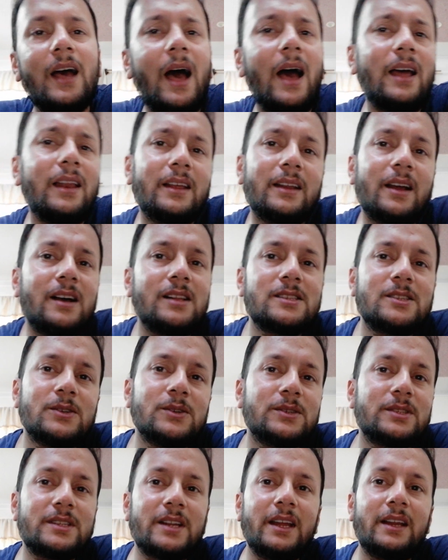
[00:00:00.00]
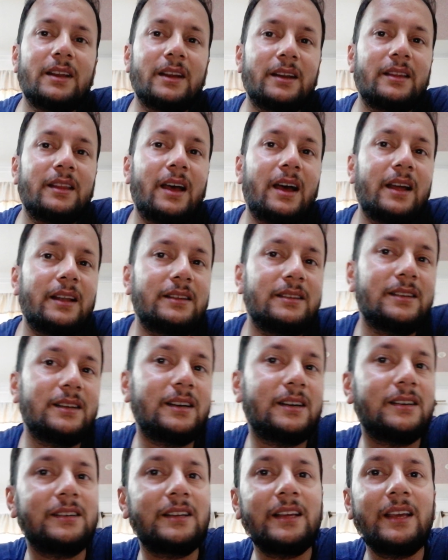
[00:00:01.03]
Alan also stated that
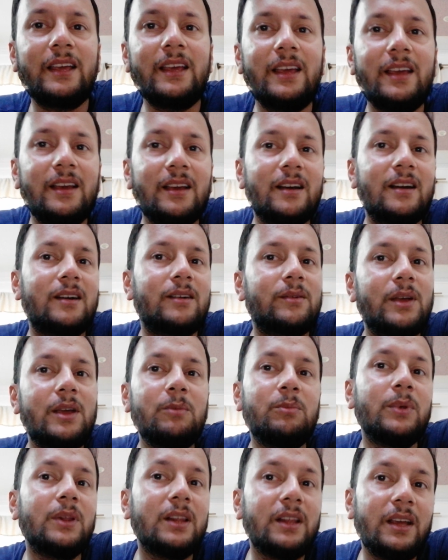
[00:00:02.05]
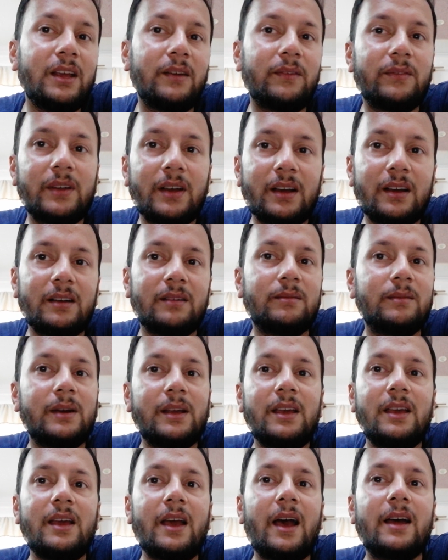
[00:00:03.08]
he believed
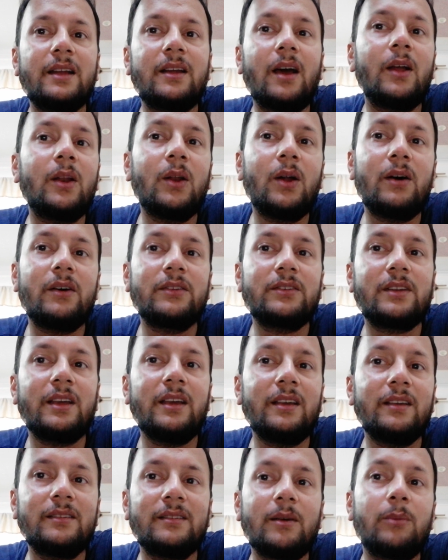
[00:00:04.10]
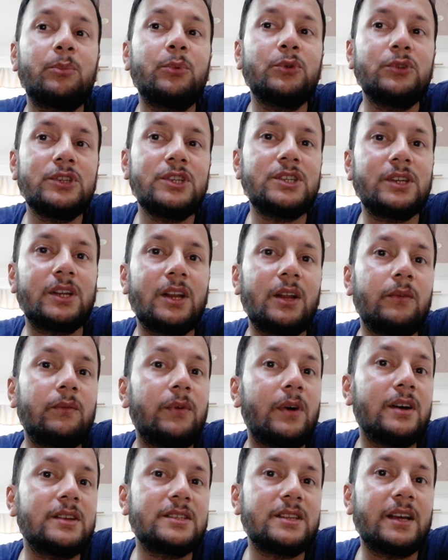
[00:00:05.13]
he had lost his position in
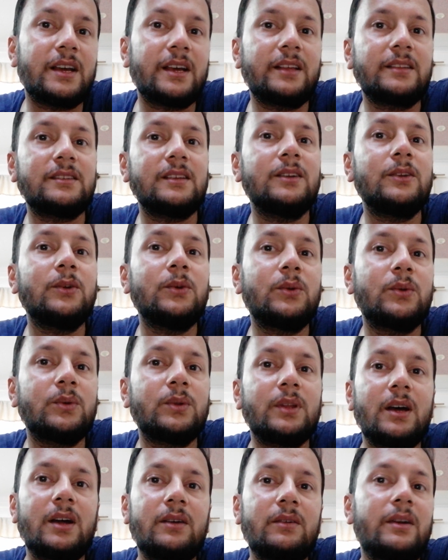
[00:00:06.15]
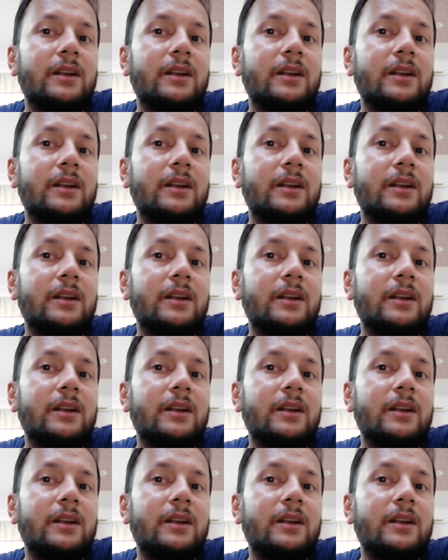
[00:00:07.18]
Fast X due to the